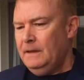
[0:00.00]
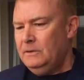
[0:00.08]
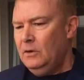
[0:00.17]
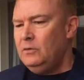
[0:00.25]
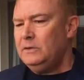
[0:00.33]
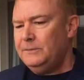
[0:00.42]

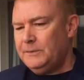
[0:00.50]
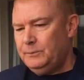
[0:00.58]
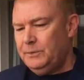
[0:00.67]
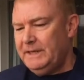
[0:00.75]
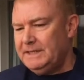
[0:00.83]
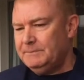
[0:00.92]
not only for
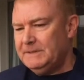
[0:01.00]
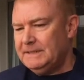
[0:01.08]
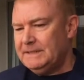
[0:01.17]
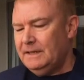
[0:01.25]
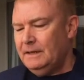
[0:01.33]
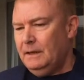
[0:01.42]

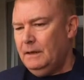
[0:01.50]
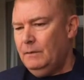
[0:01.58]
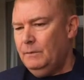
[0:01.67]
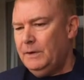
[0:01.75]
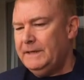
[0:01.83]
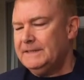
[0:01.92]
placements,
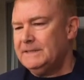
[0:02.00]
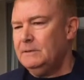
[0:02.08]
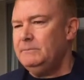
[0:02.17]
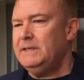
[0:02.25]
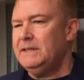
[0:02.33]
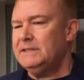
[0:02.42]
but in
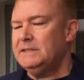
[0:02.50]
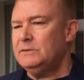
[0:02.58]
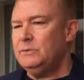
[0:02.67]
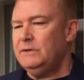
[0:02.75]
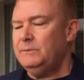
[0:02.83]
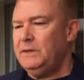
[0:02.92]
some
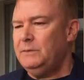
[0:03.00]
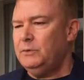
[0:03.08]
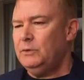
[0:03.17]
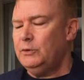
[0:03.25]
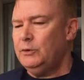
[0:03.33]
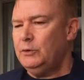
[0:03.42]
cases we have
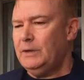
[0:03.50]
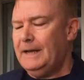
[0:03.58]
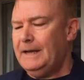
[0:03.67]
people who